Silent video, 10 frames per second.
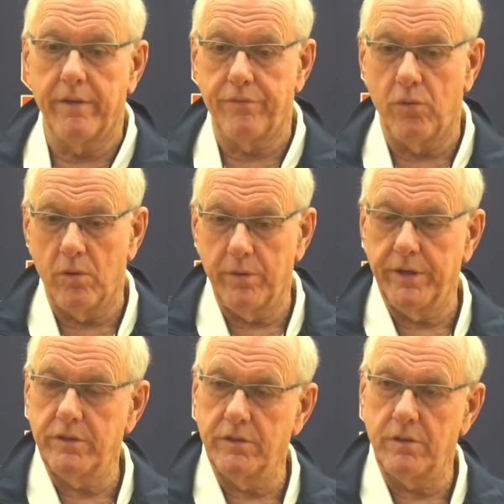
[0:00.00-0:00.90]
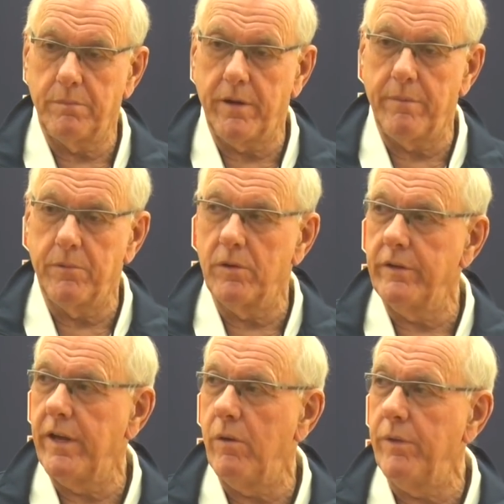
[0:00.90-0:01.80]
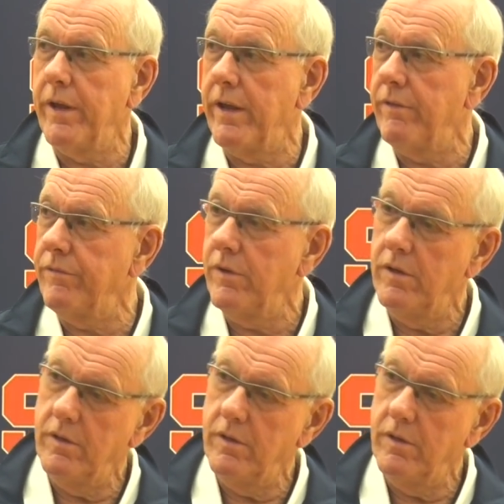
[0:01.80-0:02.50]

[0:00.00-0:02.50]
have 4 weeks in September, and now we have